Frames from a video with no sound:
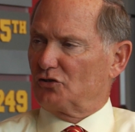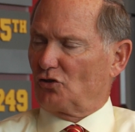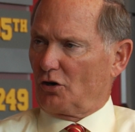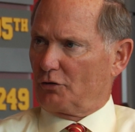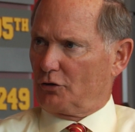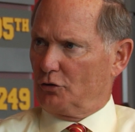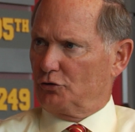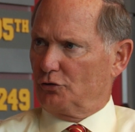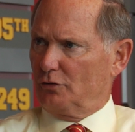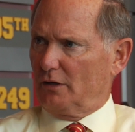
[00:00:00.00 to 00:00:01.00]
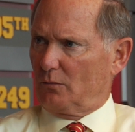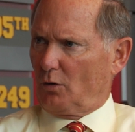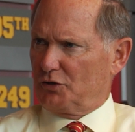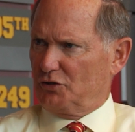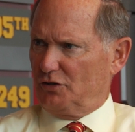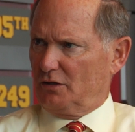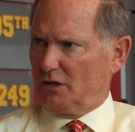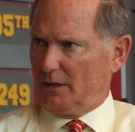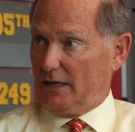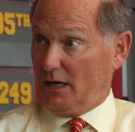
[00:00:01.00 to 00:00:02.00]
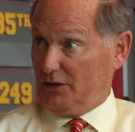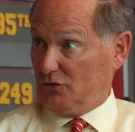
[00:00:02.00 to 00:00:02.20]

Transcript: did Sark recruit you at Washington at a